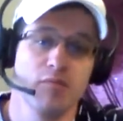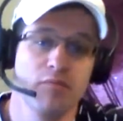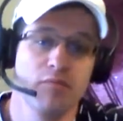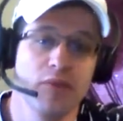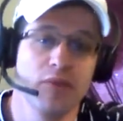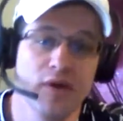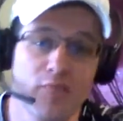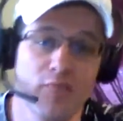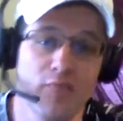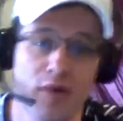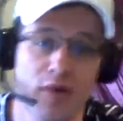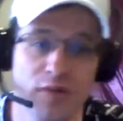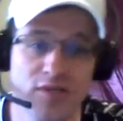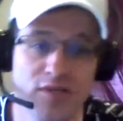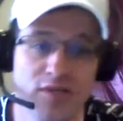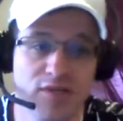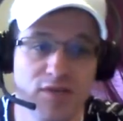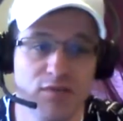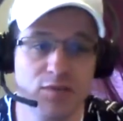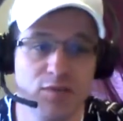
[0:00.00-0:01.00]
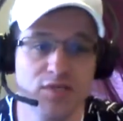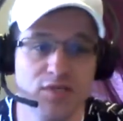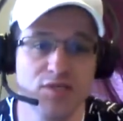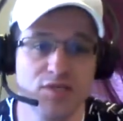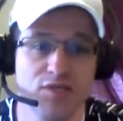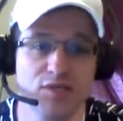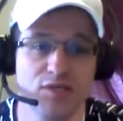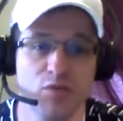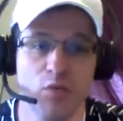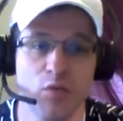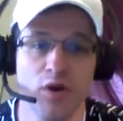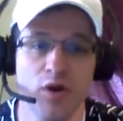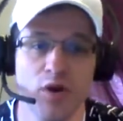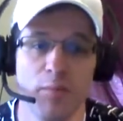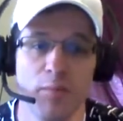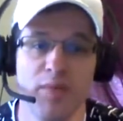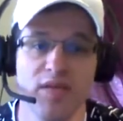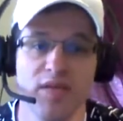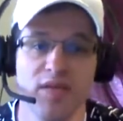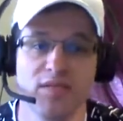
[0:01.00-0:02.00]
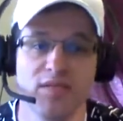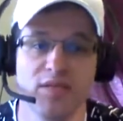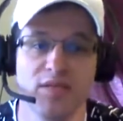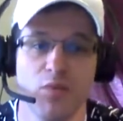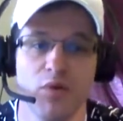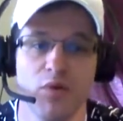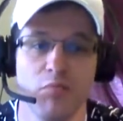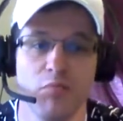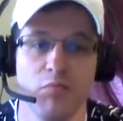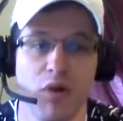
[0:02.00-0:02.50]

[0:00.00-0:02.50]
But pretty much every position, one beast and one